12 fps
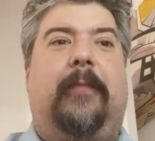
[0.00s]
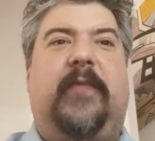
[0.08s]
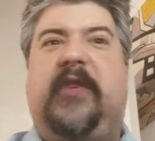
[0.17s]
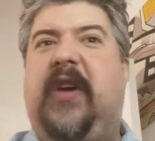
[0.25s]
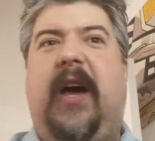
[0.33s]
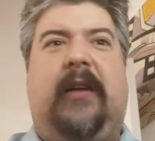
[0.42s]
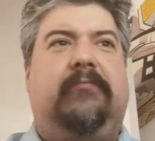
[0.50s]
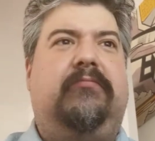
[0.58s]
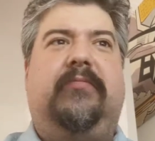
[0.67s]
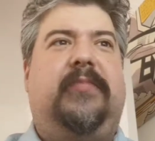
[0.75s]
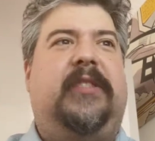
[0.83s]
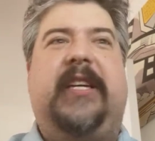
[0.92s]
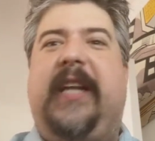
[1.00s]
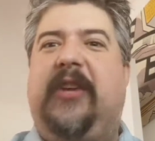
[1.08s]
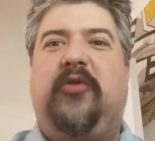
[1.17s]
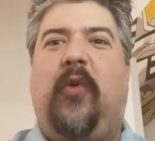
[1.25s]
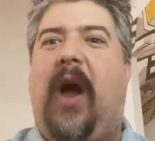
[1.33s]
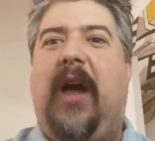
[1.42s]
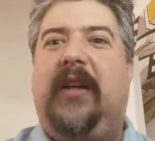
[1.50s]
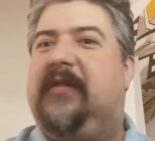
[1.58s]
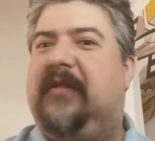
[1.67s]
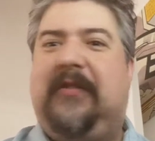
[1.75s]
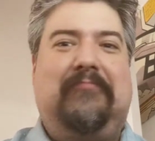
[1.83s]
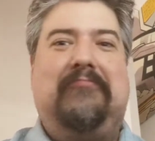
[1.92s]
So yeah, teenage
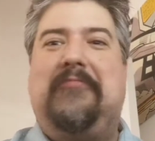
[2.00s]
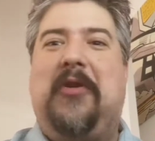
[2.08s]
riots,